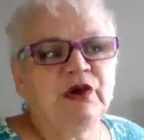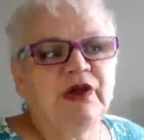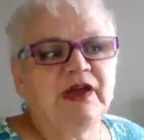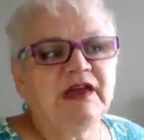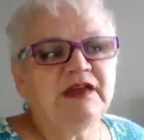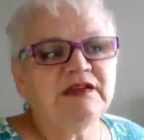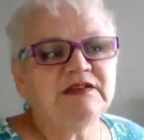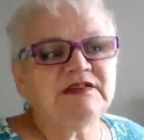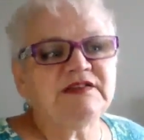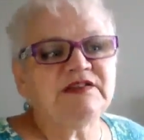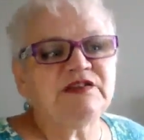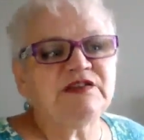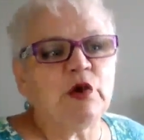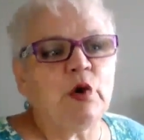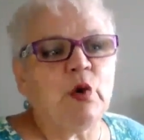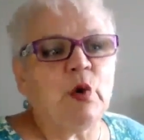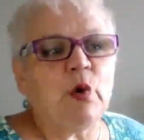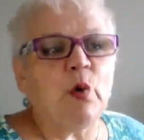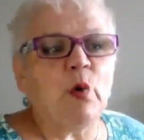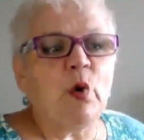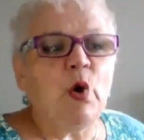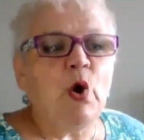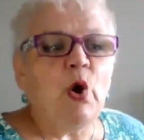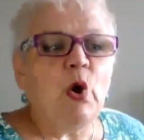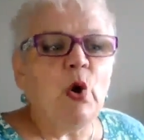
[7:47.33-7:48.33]
and
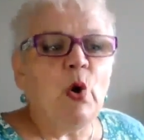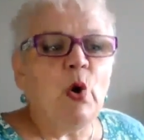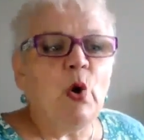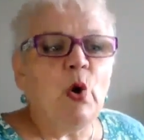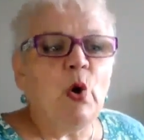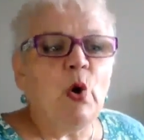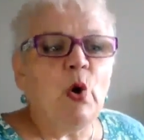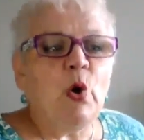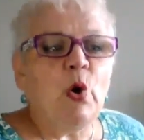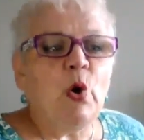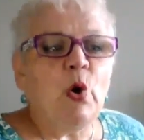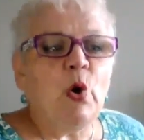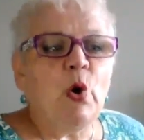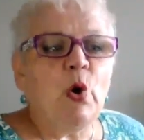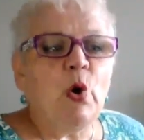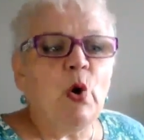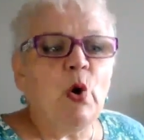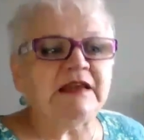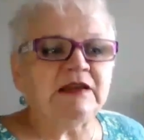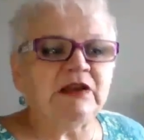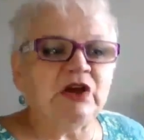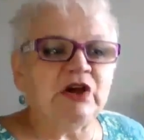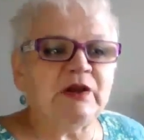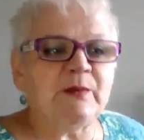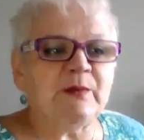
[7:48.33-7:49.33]
so we
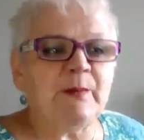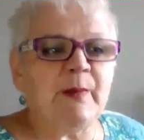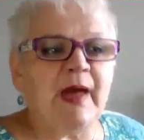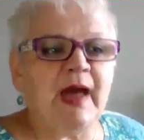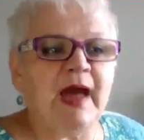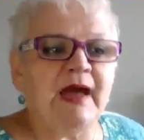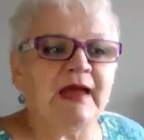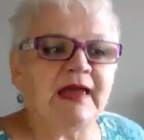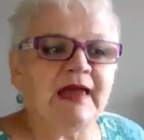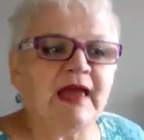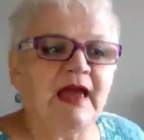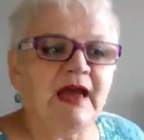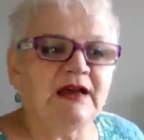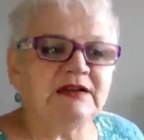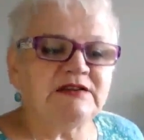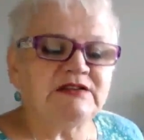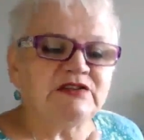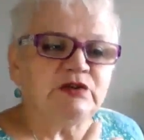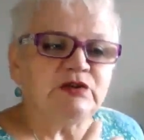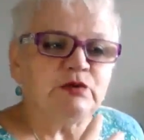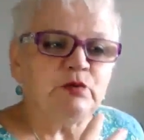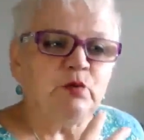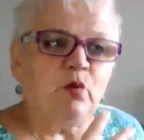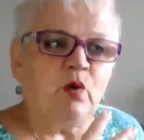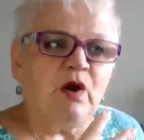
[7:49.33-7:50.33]
can look back at
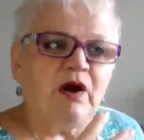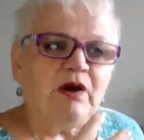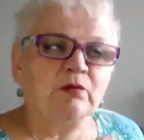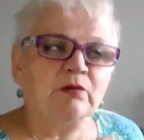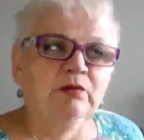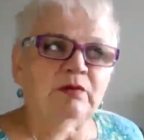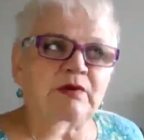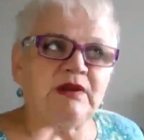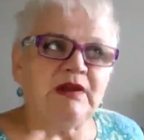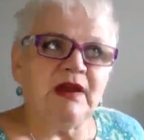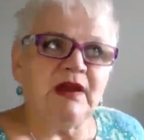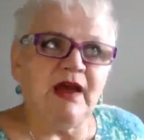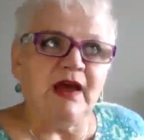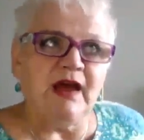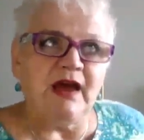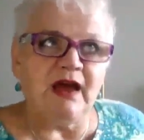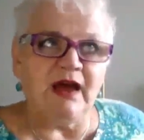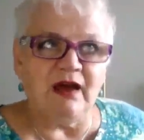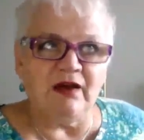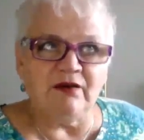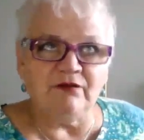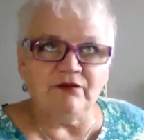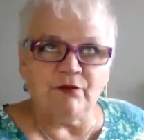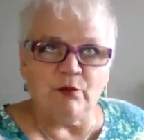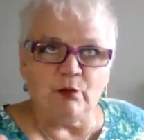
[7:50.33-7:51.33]
to what we
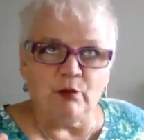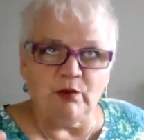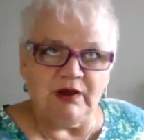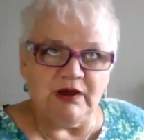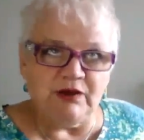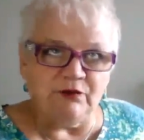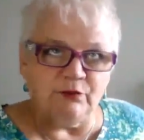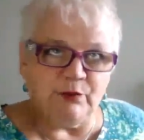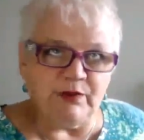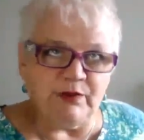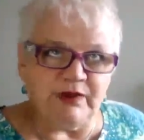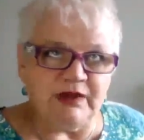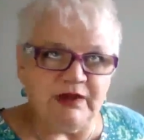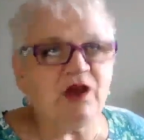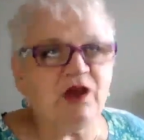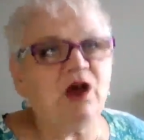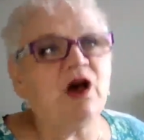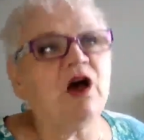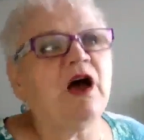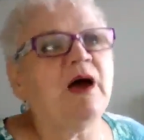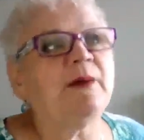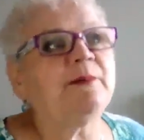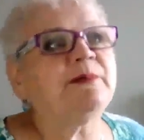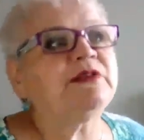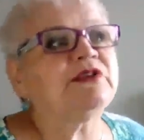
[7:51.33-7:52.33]
have, what have we
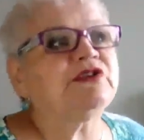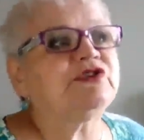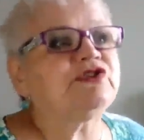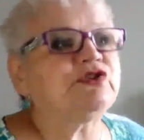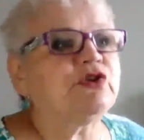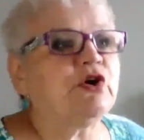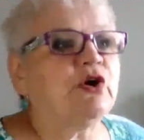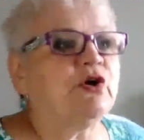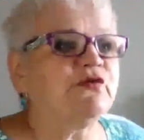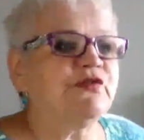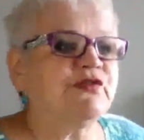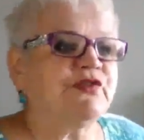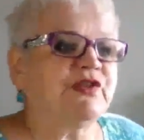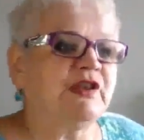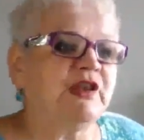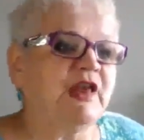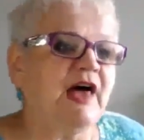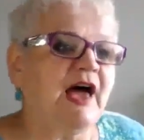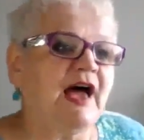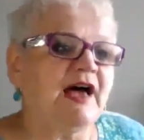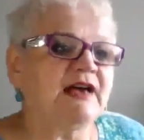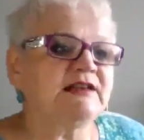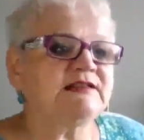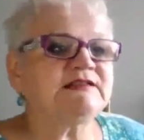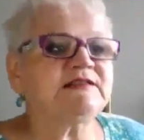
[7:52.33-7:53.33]
accomplished over the
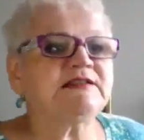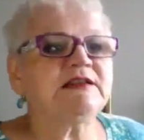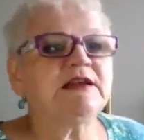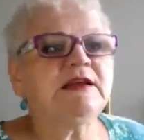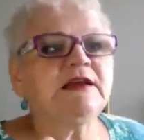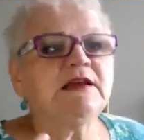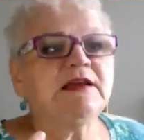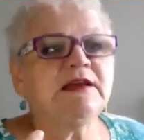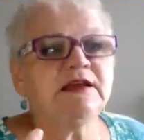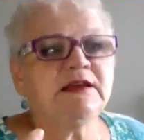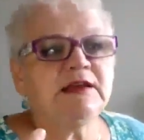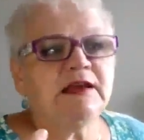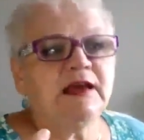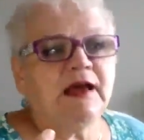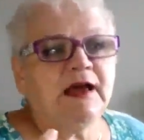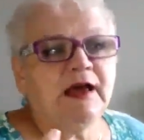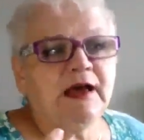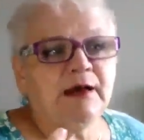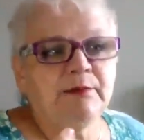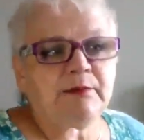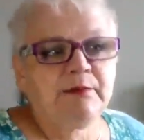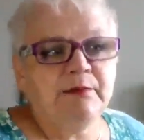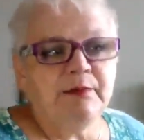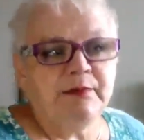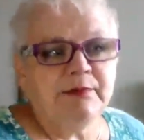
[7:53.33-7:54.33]
last
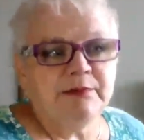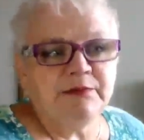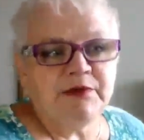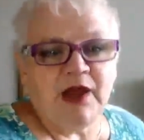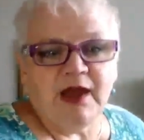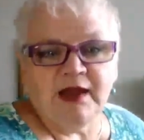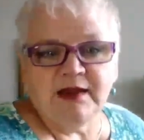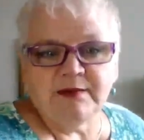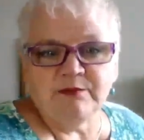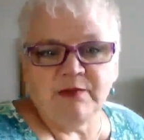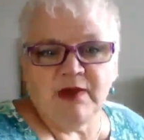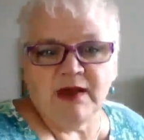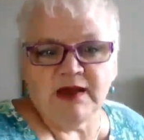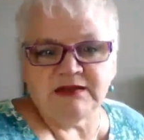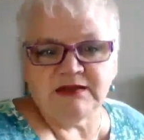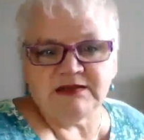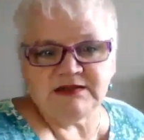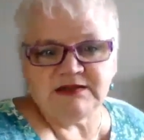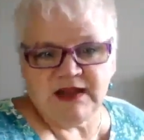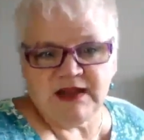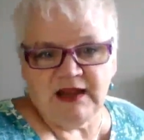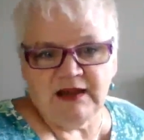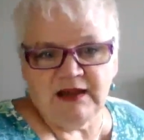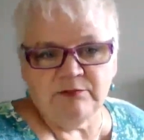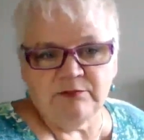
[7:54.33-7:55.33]
um, nine months,
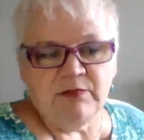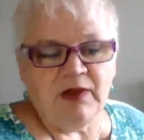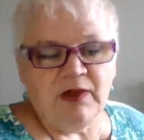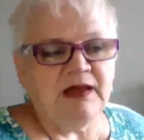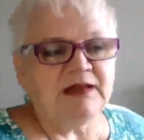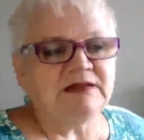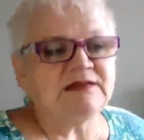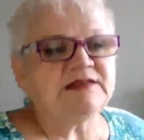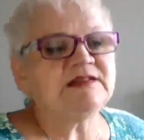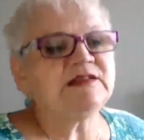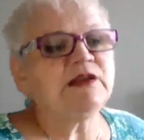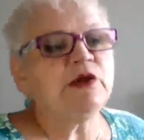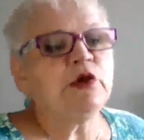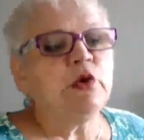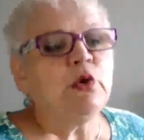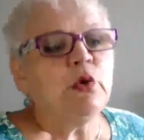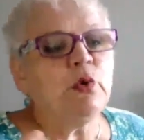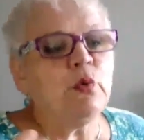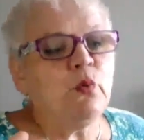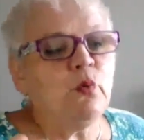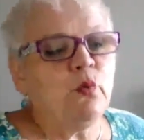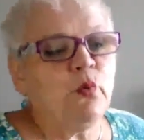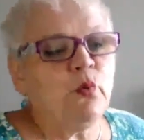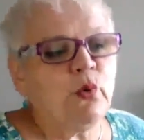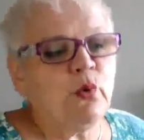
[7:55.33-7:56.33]
eight months.
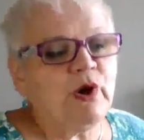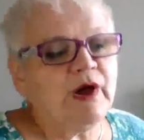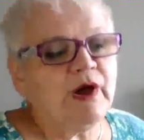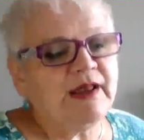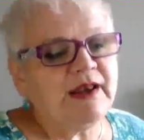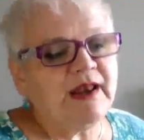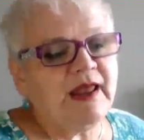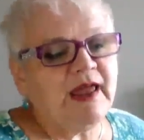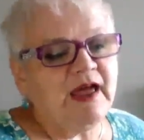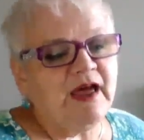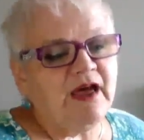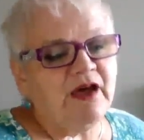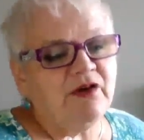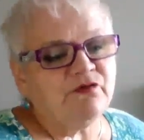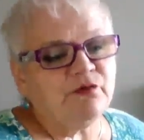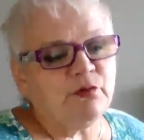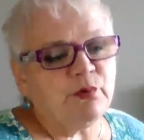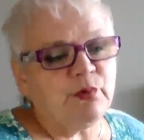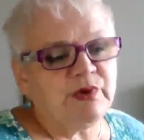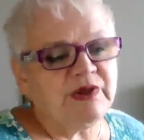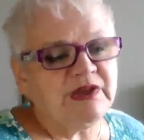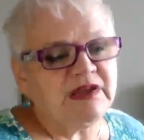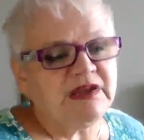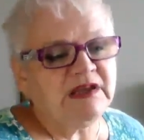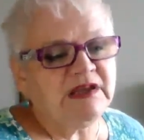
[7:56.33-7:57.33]
What have
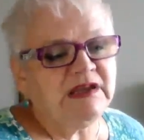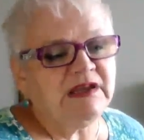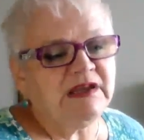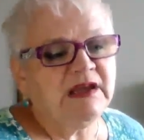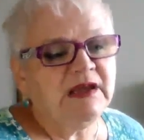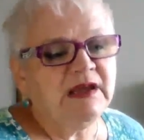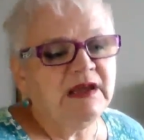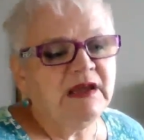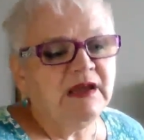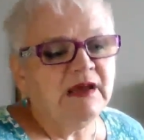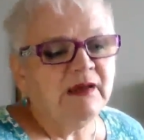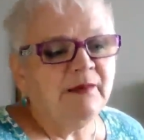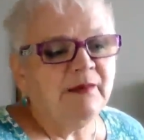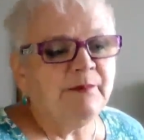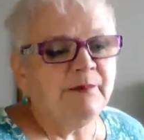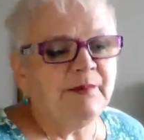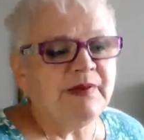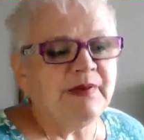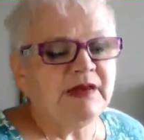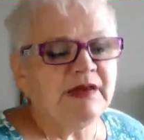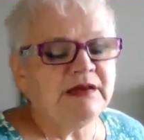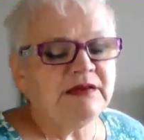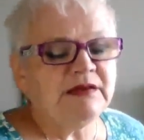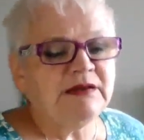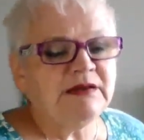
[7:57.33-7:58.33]
we
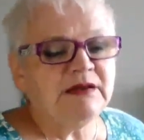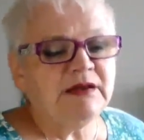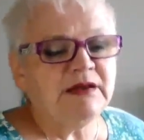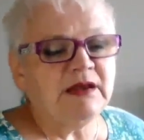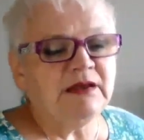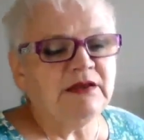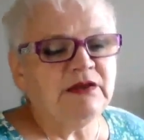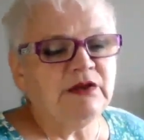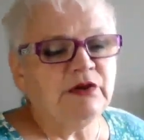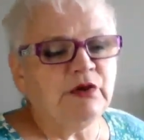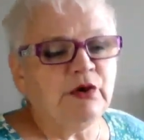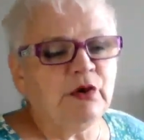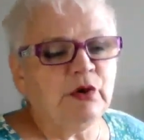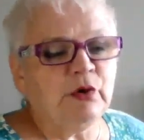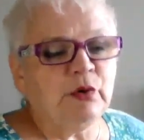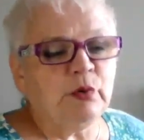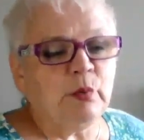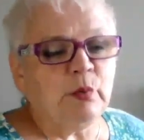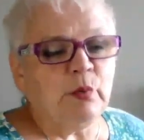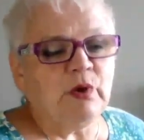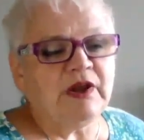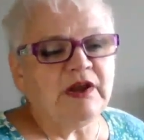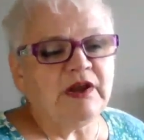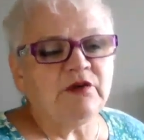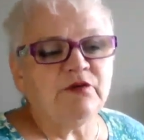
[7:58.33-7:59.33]
been, you know,
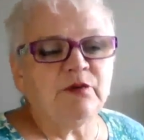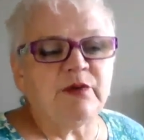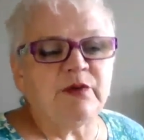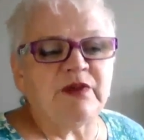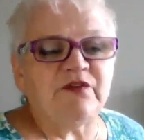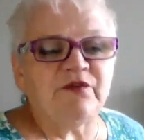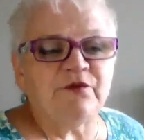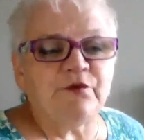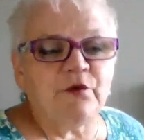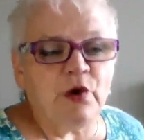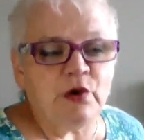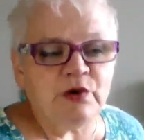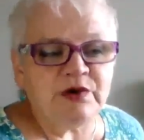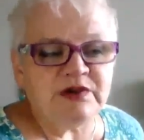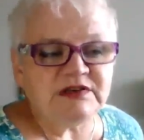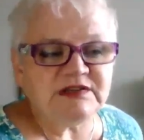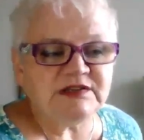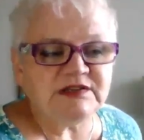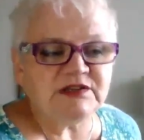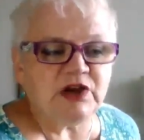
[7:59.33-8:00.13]
what have we focused